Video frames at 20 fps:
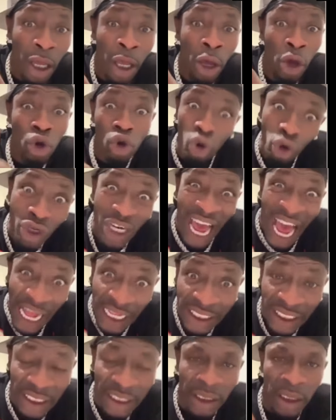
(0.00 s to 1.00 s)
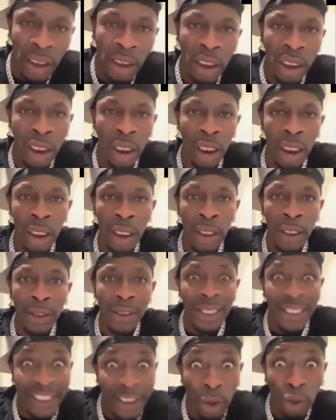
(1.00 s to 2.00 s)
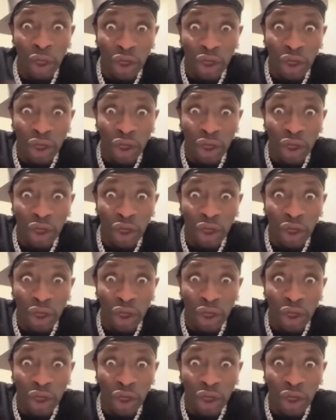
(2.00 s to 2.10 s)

EL, see EL. Good artists.